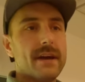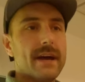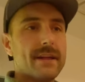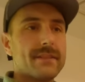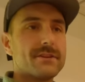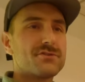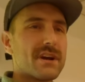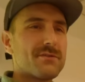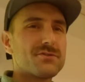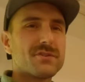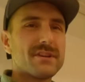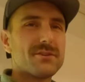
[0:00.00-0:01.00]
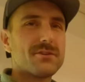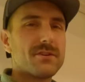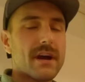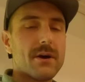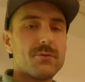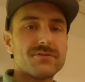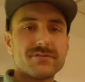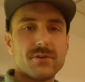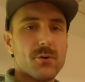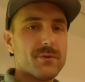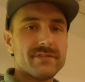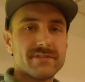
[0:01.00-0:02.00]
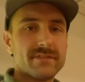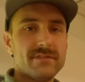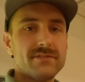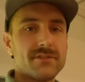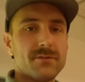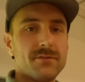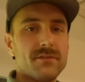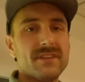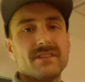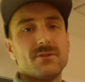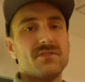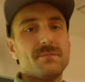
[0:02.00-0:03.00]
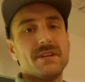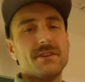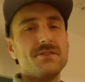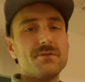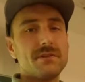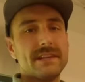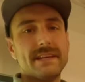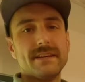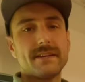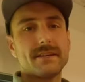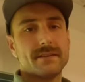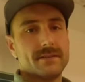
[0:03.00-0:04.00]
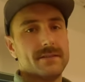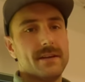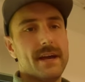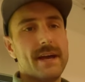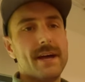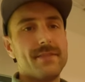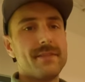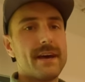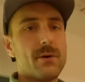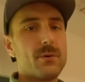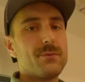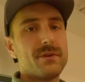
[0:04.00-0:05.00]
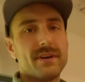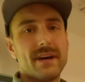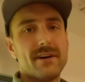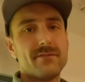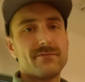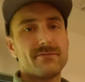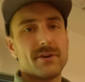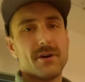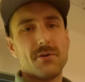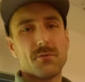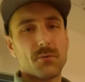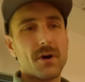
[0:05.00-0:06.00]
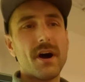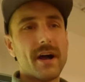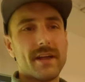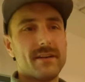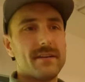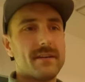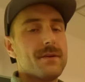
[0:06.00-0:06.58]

And the travel trailer, I was always concerned that there would be a new leak and that we would have rot.